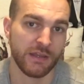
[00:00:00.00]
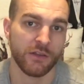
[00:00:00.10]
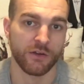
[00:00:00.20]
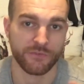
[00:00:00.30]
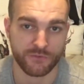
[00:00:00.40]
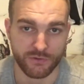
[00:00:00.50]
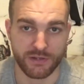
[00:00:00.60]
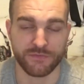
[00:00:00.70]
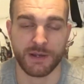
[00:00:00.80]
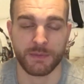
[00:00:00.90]
Got a
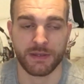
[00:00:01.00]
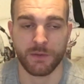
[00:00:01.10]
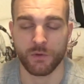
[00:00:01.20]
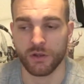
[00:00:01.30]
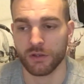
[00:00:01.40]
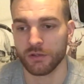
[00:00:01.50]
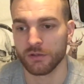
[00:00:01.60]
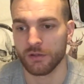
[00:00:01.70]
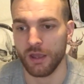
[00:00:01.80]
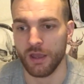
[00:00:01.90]
great family network
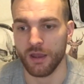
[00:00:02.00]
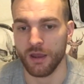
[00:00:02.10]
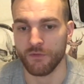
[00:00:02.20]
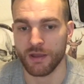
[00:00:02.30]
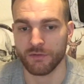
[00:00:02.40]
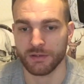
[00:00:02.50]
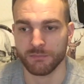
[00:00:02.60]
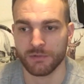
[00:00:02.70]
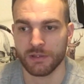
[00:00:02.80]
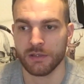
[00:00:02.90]
around him.